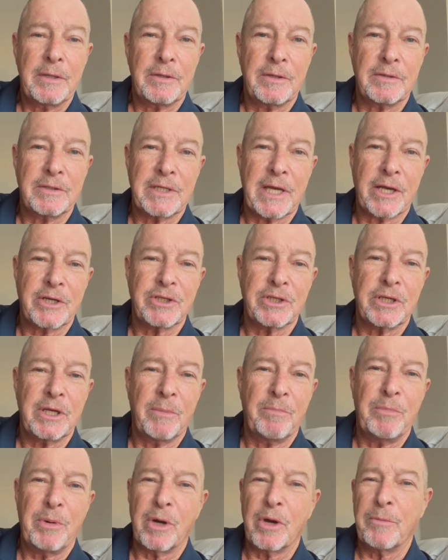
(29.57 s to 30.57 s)
There's actually
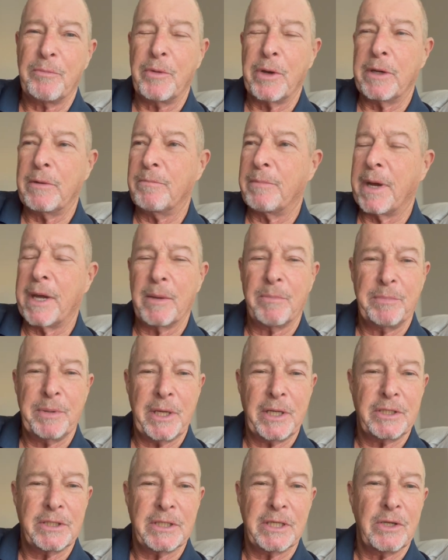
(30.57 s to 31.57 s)
a book written by a
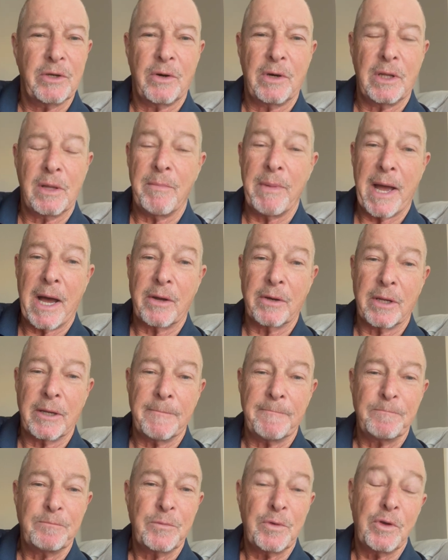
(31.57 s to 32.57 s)
PhD all about it,
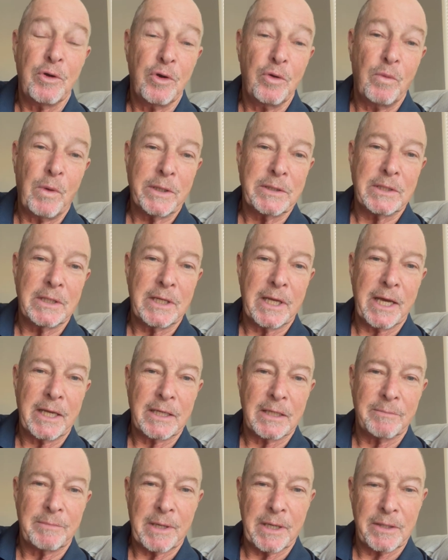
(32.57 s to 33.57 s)
who was an
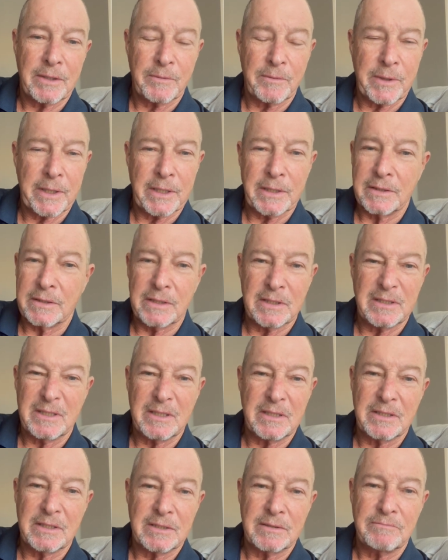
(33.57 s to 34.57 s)
addict, by the way, and says
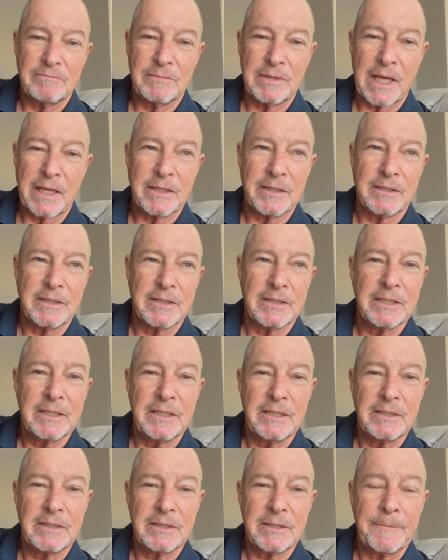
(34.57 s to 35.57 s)
it's not a
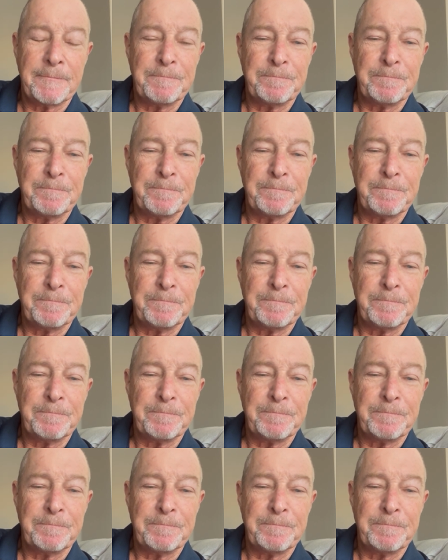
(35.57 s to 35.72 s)
disease.